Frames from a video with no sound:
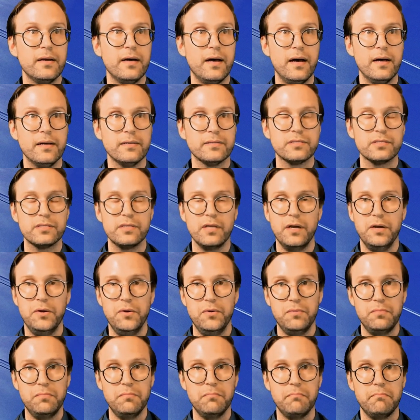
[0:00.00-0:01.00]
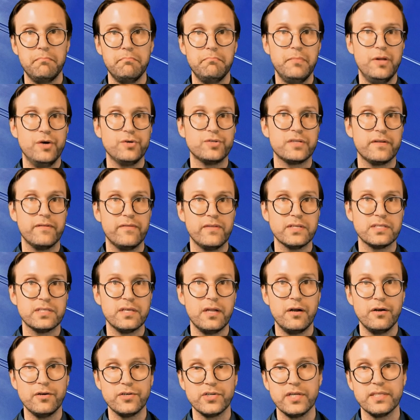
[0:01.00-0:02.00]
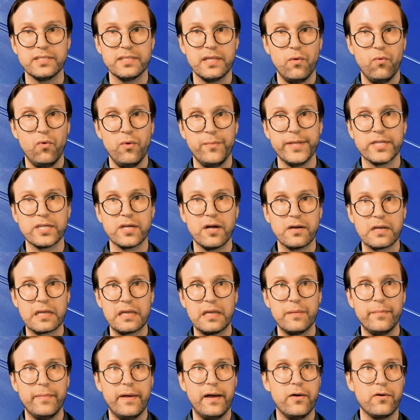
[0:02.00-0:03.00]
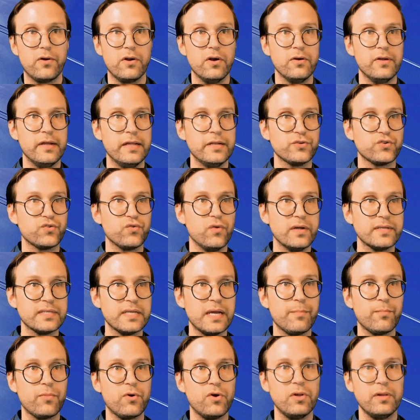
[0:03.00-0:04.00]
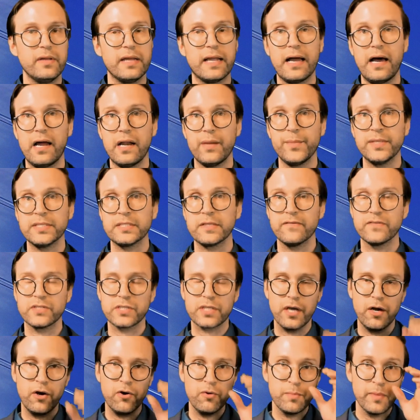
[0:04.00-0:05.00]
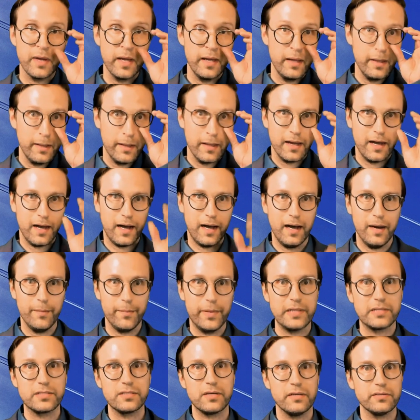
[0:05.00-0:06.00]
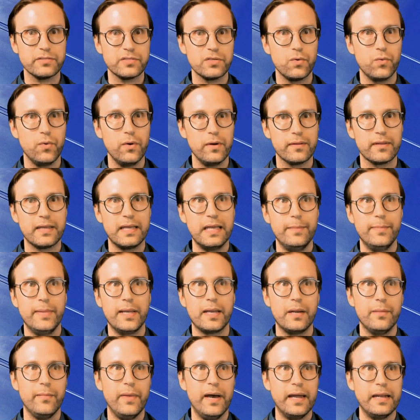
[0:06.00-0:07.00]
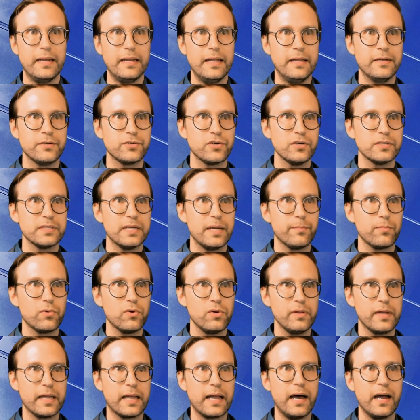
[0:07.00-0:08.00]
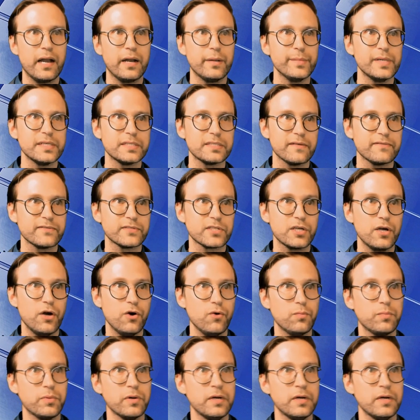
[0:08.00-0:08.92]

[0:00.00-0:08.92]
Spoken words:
So most of the synergies that we'll be talking about are intra-temporal economies of scope, but it's also worth keeping in mind inter-temporal economies of scope.